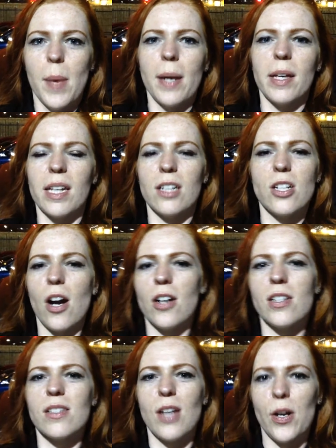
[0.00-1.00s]
Make it a
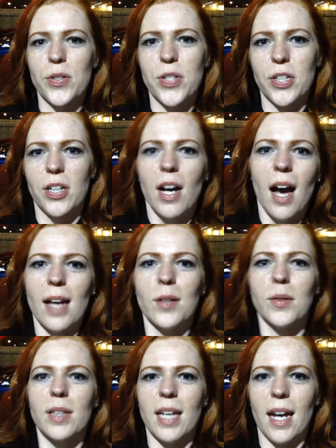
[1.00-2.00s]
TARDIS coaster. I
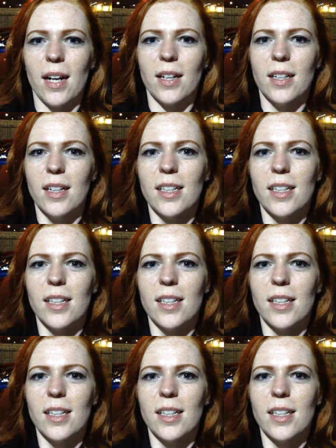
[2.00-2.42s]
don't care.